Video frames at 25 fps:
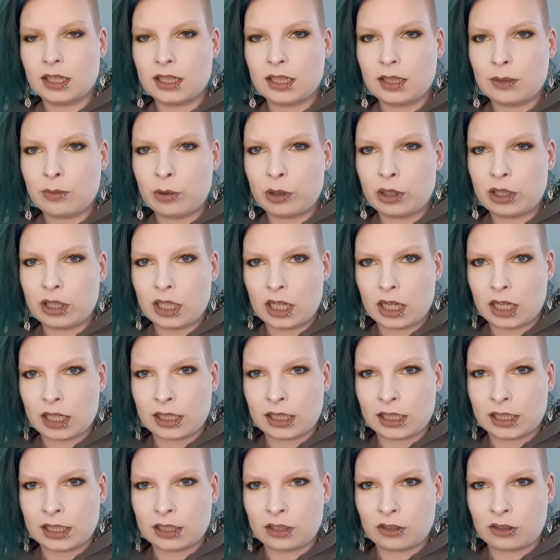depotted
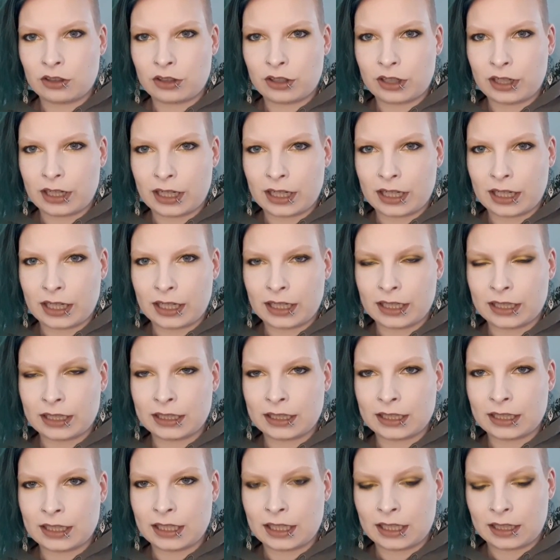highlighter,
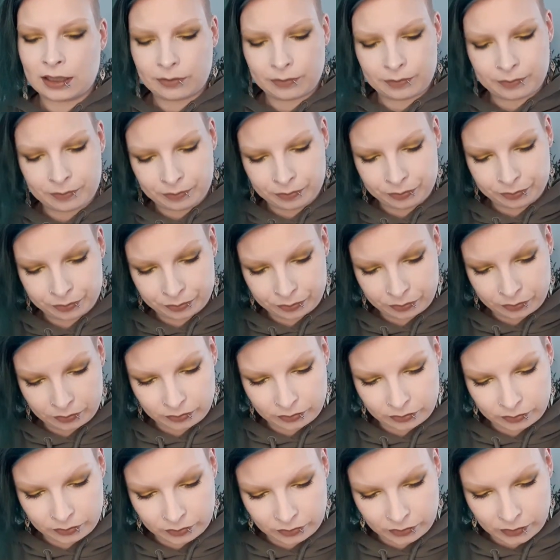and
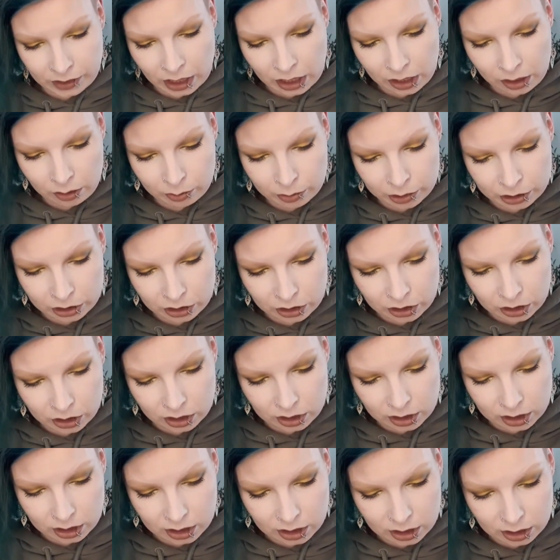how much
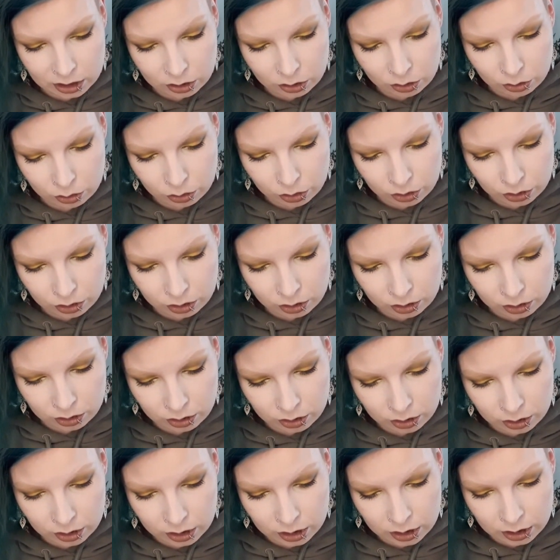did I use it?
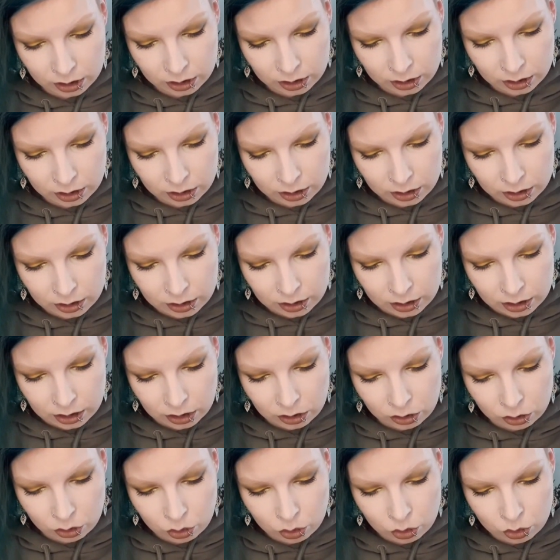I
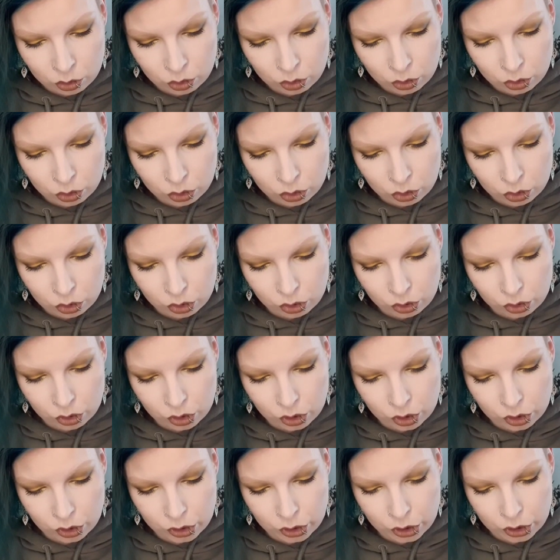used
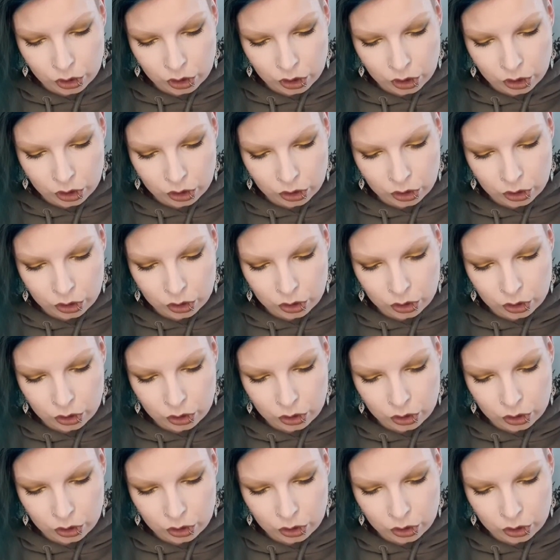it